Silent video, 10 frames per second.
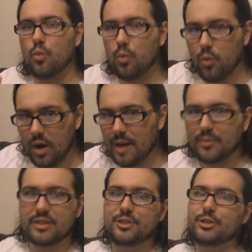Well, I'm
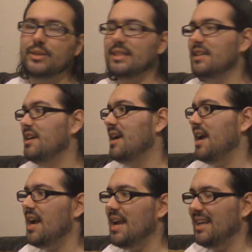gonna do it.
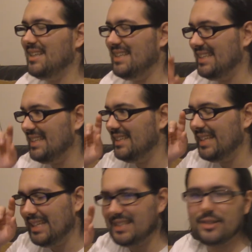And
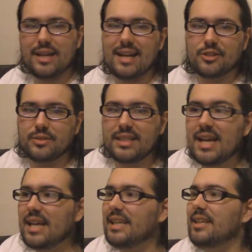he didn't actually.
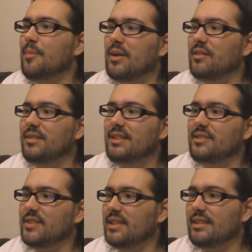He apparently,
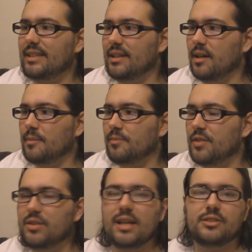there's like a
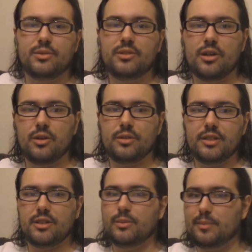if you guys don't know,
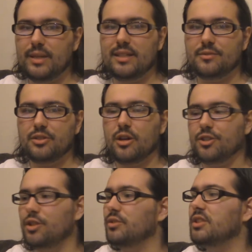with many different talk
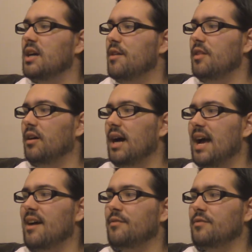shows, they'll
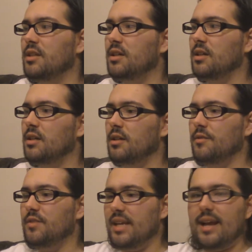have
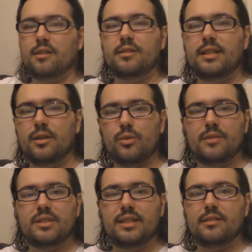the area,
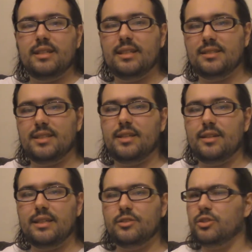wherever the area is that they're
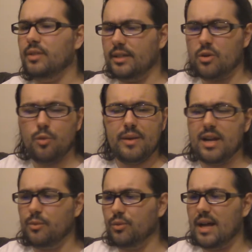in. So like
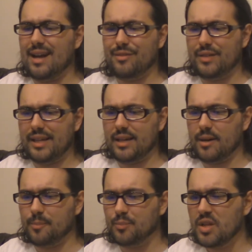Colbert will
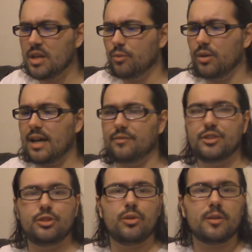have
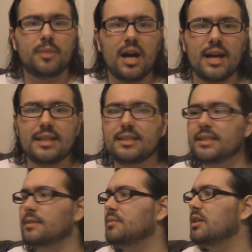New York behind
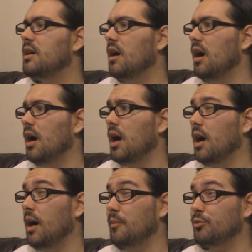him.
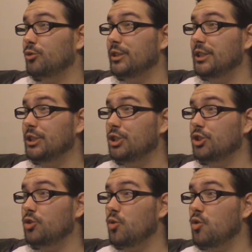I'm pretty
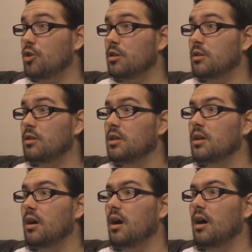sure.
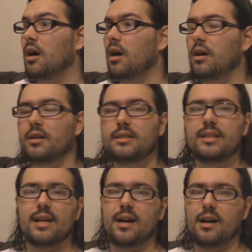
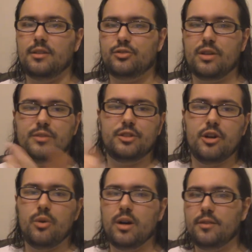Trevor
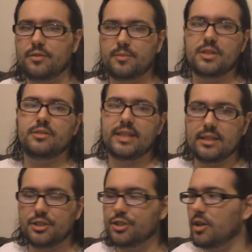Noah from
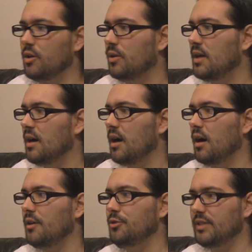Daily Show,
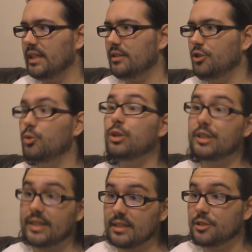newer
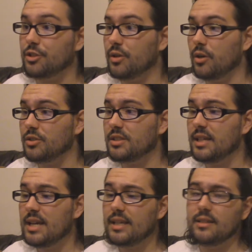Daily Show host.
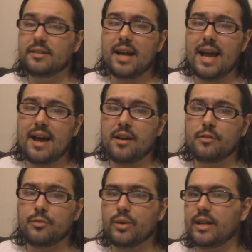He'll
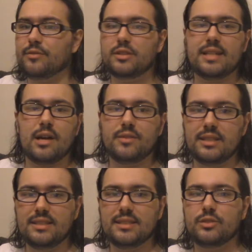have whatever town that
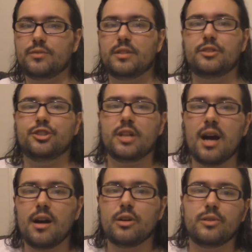he's in. So if they're in
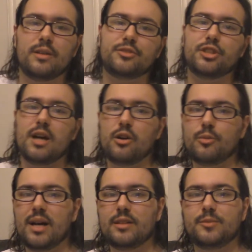Chicago, they'll have Chicago
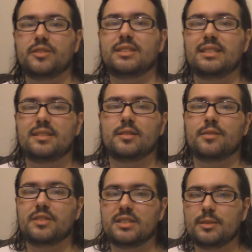behind them. If they're in DC, they'll
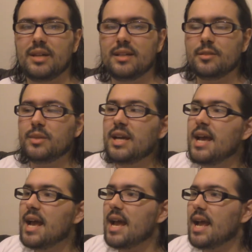have DC behind them.
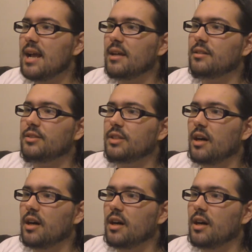And